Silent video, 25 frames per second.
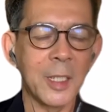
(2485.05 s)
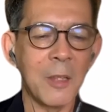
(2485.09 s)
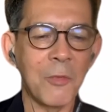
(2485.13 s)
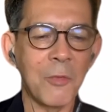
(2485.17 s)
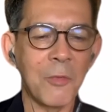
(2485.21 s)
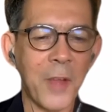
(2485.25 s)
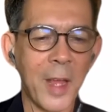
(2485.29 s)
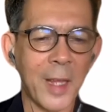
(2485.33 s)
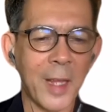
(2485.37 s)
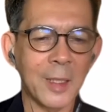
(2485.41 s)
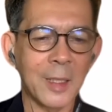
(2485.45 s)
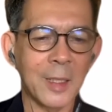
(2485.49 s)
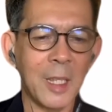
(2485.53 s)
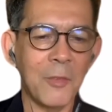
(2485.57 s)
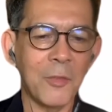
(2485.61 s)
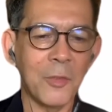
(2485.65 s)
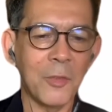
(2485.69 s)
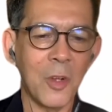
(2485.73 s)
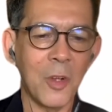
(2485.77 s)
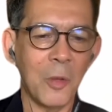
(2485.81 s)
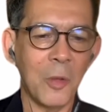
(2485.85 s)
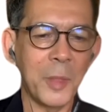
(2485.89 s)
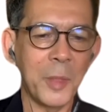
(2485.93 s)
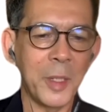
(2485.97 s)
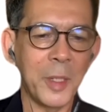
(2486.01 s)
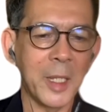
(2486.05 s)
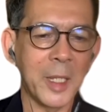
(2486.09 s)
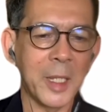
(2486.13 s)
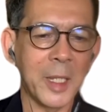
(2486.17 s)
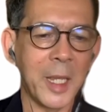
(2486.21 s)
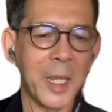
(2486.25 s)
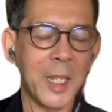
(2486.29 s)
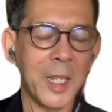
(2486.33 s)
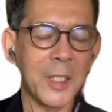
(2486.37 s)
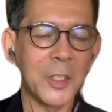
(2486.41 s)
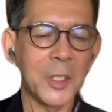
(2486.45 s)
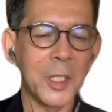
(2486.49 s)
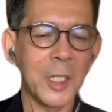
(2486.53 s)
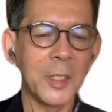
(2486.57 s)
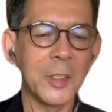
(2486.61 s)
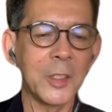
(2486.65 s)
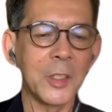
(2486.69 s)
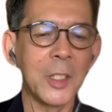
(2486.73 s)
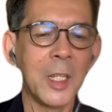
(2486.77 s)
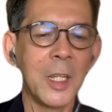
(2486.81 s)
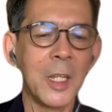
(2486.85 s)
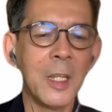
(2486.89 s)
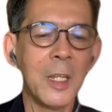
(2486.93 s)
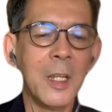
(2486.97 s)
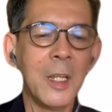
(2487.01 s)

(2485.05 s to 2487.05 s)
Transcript: effective communications